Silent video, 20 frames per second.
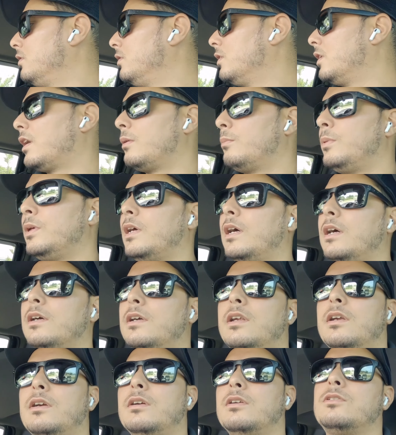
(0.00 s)
You got to be out
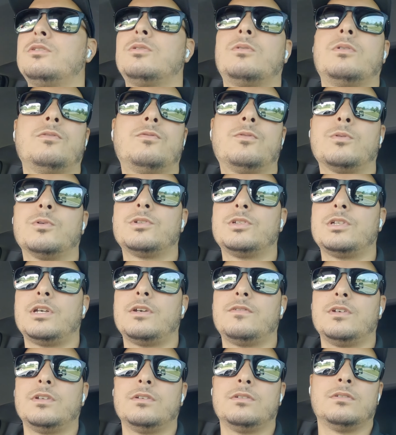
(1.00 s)
here
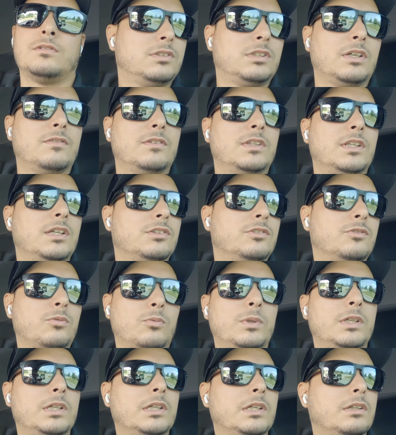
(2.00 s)
24/7, 7 days a
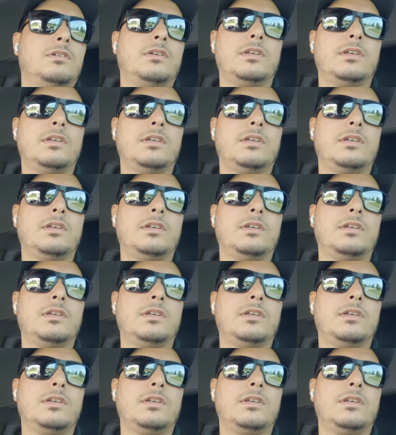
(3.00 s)
week,